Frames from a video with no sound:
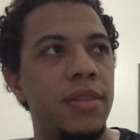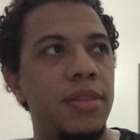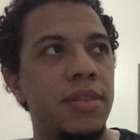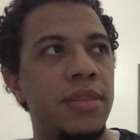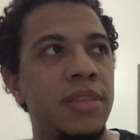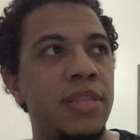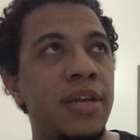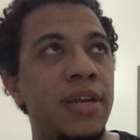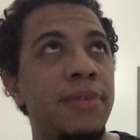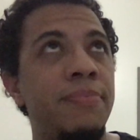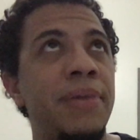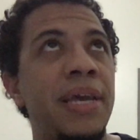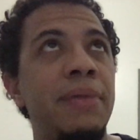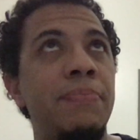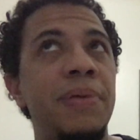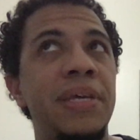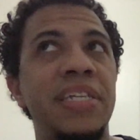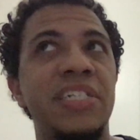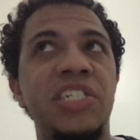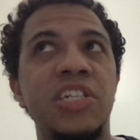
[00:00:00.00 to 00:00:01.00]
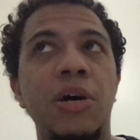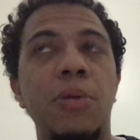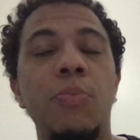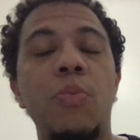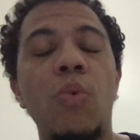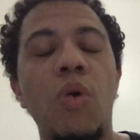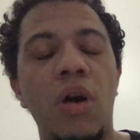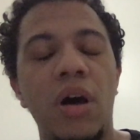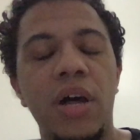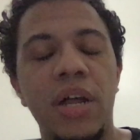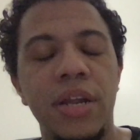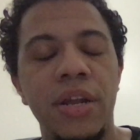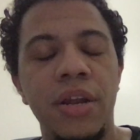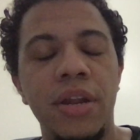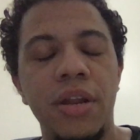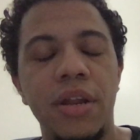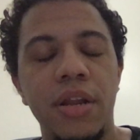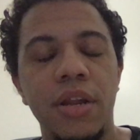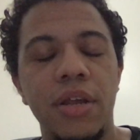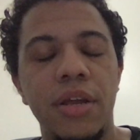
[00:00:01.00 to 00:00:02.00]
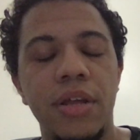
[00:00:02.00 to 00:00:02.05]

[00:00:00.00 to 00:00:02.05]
there may be someone,